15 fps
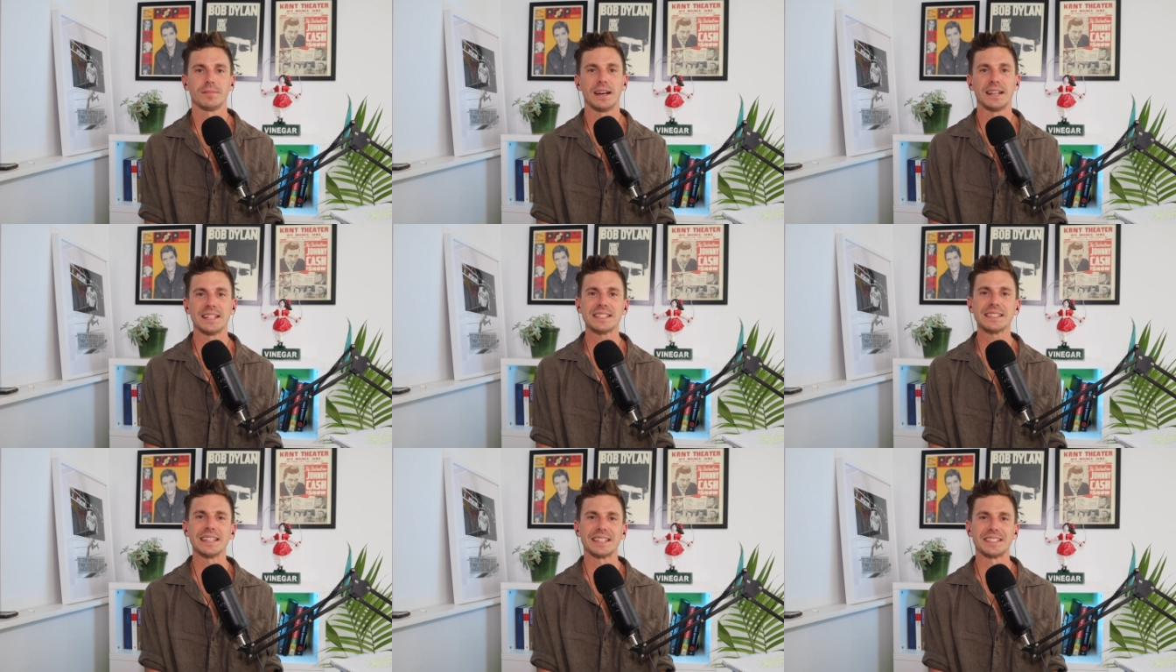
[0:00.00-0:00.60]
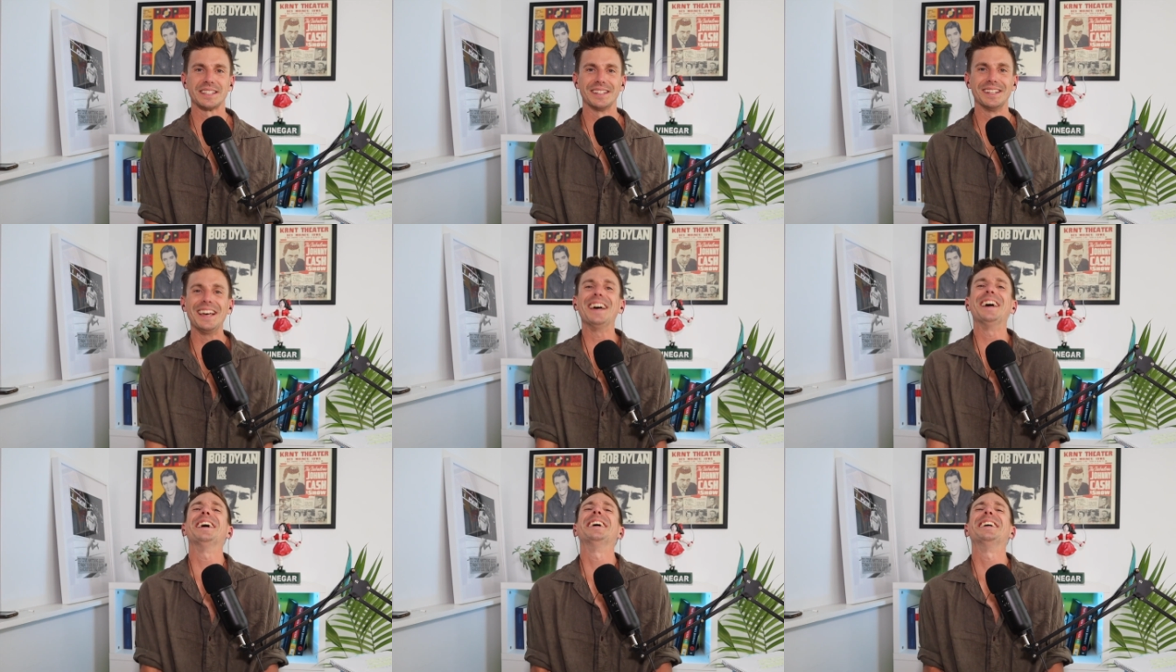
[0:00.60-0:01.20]
I just licked it.
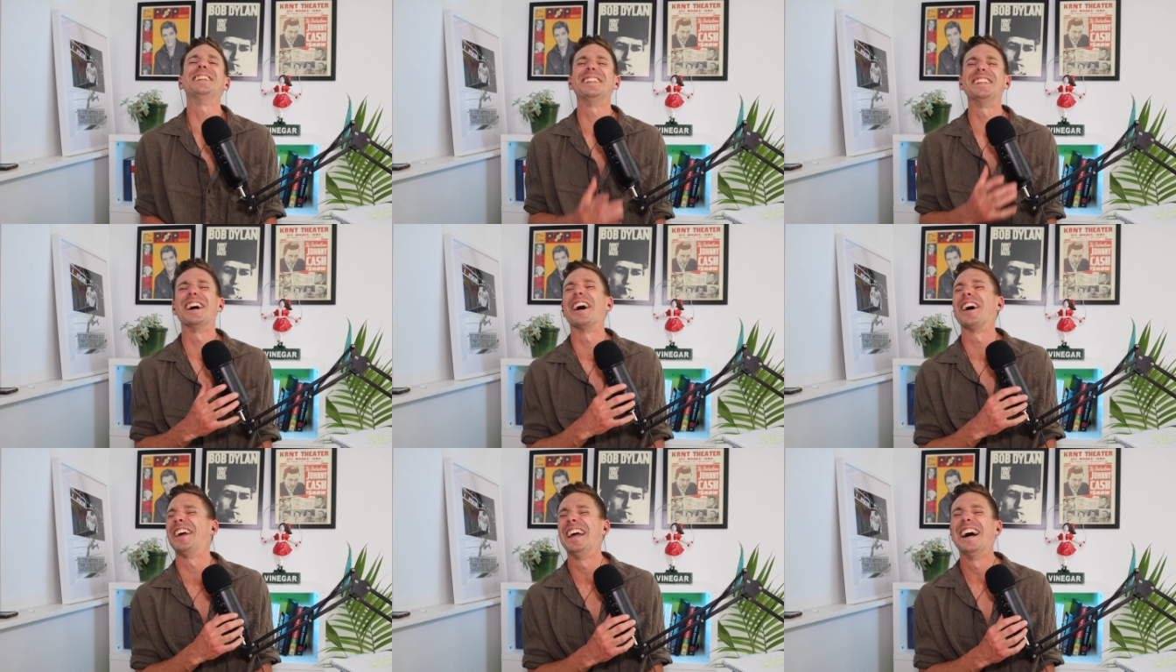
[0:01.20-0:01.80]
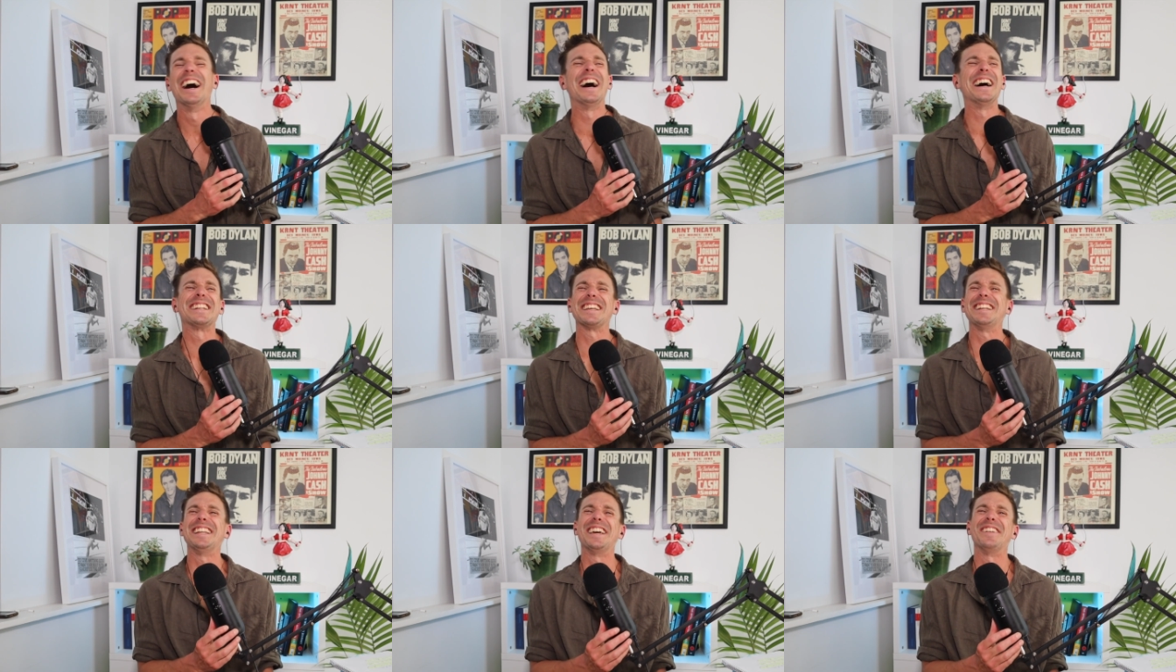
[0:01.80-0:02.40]
no, I
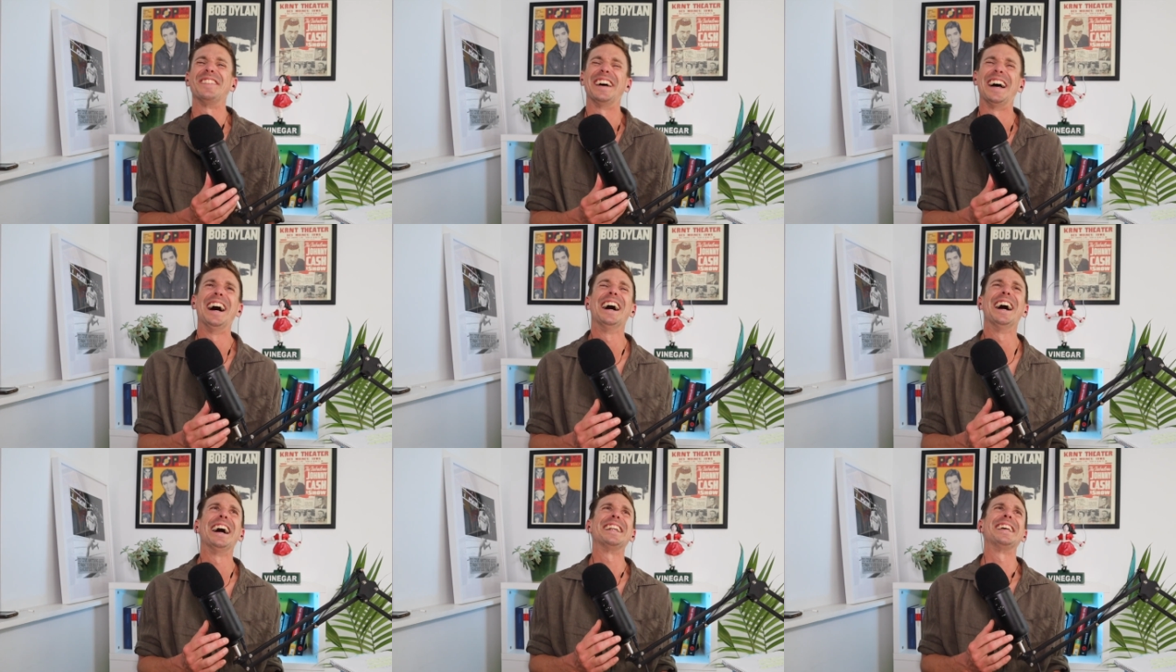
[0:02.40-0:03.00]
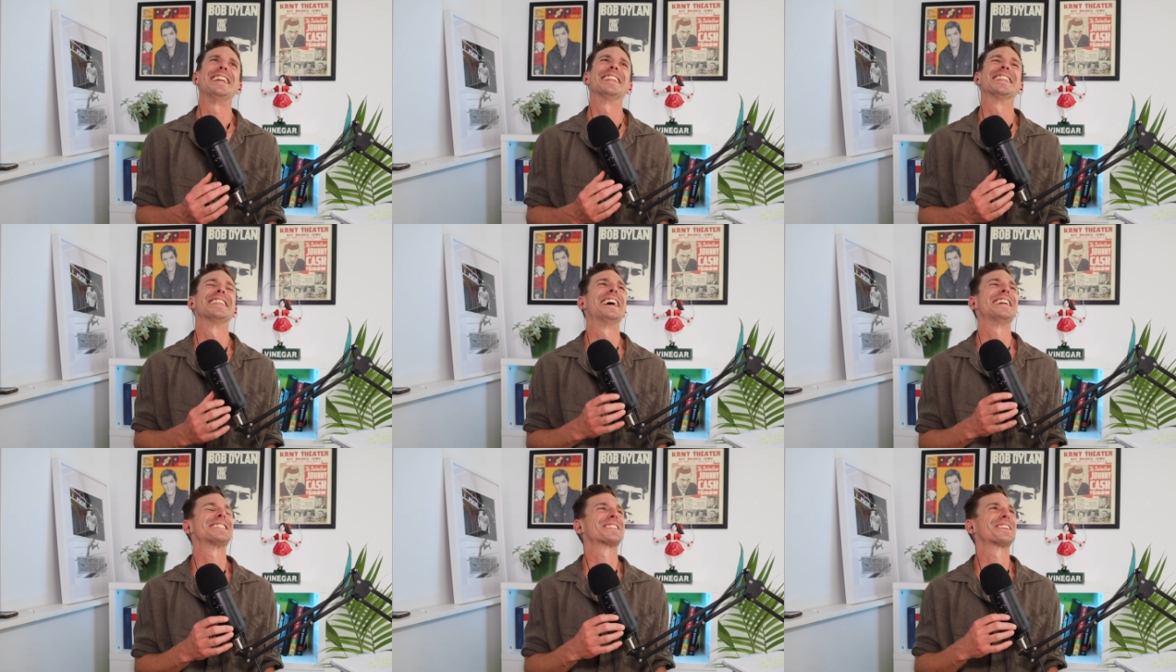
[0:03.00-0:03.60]
didn't even. I didn't.
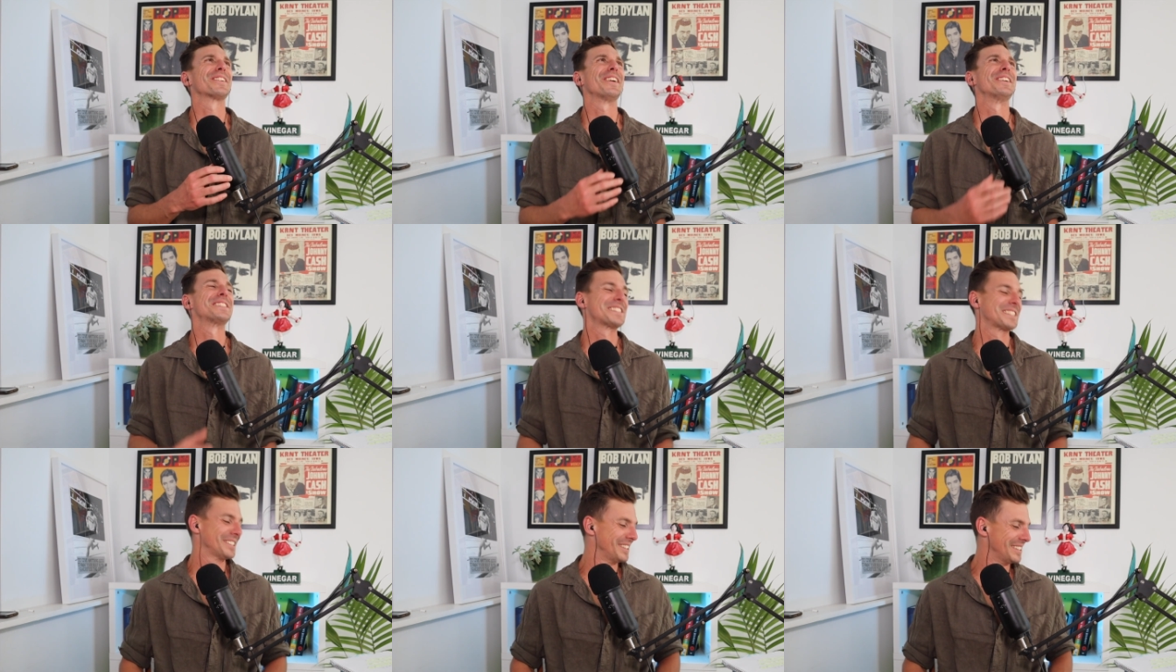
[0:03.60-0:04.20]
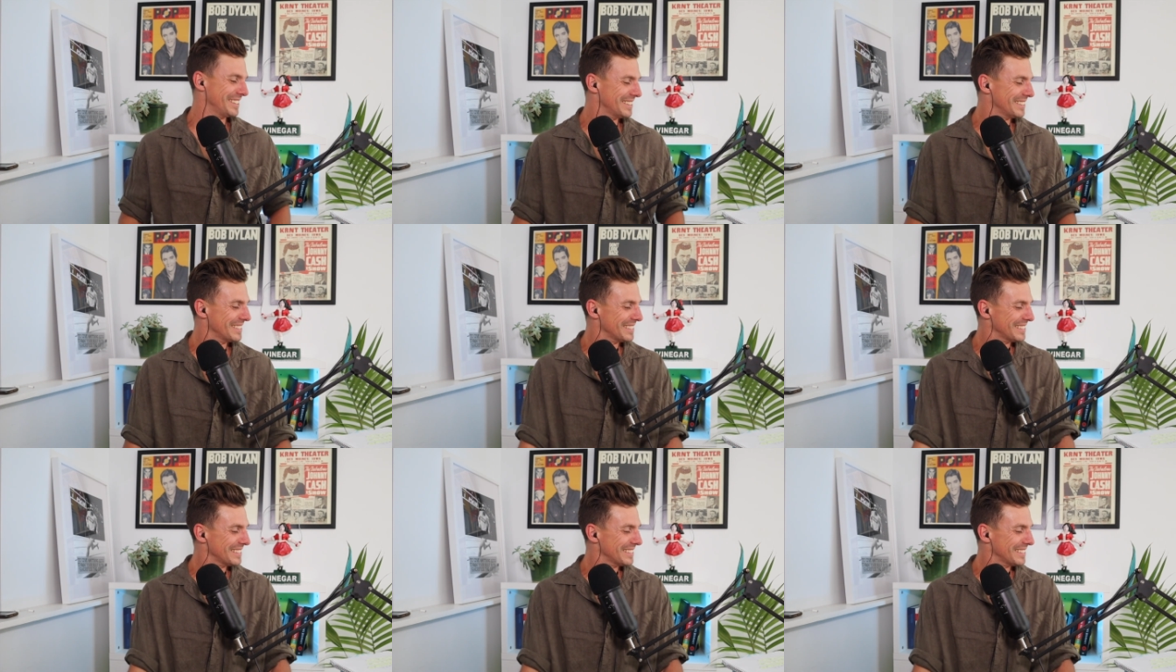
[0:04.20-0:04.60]
That's gross too.